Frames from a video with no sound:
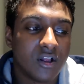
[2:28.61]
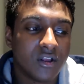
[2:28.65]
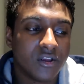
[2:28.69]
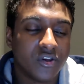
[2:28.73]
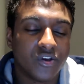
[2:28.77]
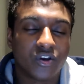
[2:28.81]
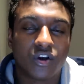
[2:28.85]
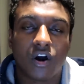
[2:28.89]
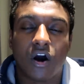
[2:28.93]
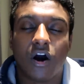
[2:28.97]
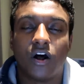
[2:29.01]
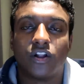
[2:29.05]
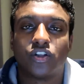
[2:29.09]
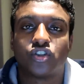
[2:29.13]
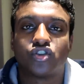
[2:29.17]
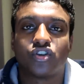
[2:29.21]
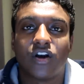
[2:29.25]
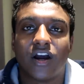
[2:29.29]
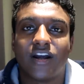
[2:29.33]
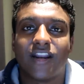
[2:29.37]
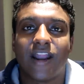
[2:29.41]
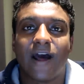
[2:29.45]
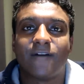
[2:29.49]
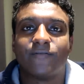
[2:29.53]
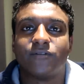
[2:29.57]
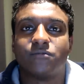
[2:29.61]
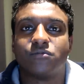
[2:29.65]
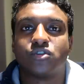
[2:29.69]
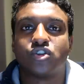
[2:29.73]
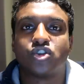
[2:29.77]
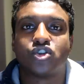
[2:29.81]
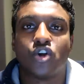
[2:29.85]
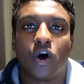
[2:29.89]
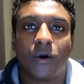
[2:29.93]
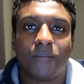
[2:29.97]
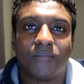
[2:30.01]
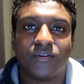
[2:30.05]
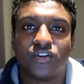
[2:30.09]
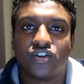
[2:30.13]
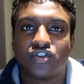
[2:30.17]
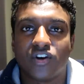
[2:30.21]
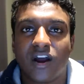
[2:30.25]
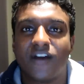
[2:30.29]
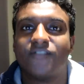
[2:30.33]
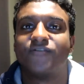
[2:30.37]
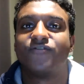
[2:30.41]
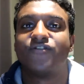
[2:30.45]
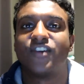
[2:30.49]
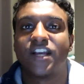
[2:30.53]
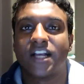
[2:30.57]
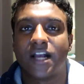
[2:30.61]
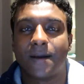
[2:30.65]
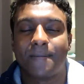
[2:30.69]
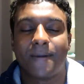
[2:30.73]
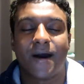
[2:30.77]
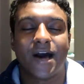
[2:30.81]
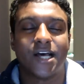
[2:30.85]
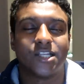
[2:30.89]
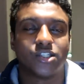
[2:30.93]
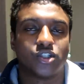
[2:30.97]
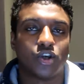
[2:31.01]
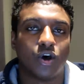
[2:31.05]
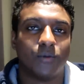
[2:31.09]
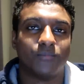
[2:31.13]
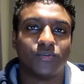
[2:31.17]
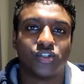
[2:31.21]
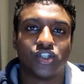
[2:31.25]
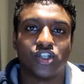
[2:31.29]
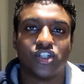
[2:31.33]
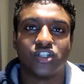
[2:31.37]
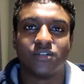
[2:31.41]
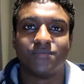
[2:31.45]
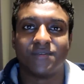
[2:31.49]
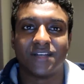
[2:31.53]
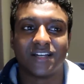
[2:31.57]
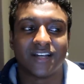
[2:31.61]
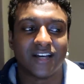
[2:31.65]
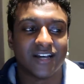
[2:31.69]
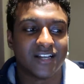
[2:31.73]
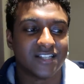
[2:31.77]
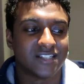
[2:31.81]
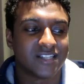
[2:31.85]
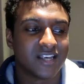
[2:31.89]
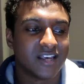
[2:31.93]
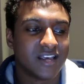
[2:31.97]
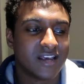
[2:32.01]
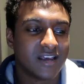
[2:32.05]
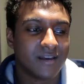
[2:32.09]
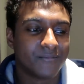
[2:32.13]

You can't try and have him stop and try and think about his options, because